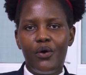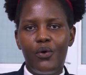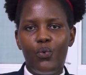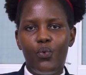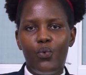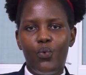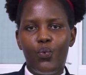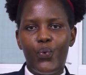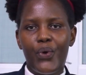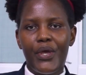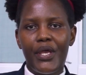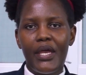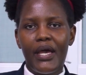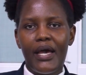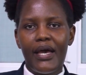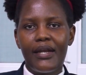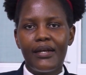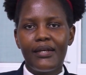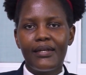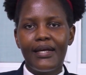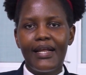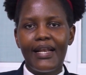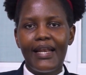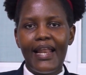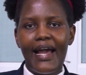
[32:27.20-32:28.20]
we are
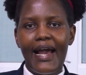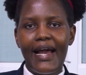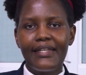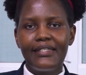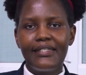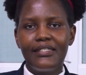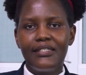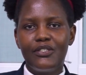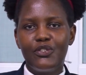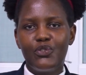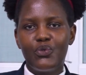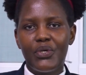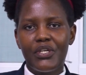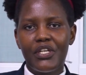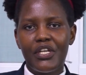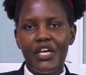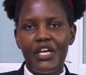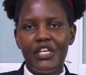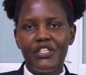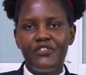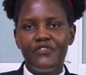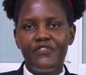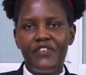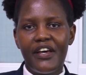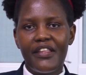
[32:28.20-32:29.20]
glad to
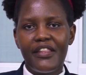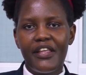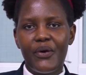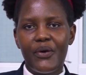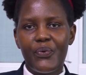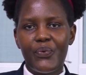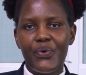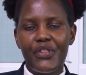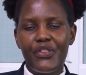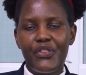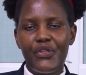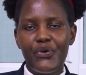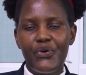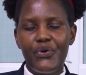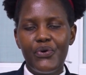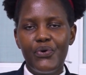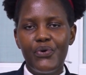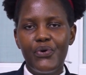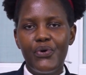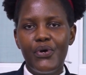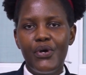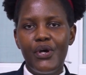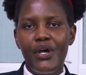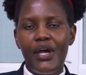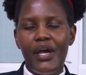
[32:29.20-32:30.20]
engage further with you,
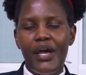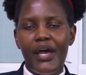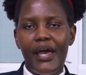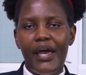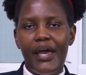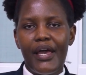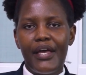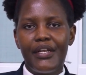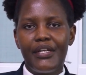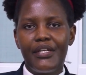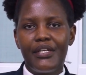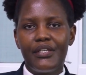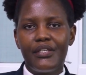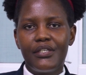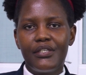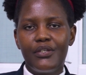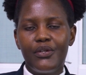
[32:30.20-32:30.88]
and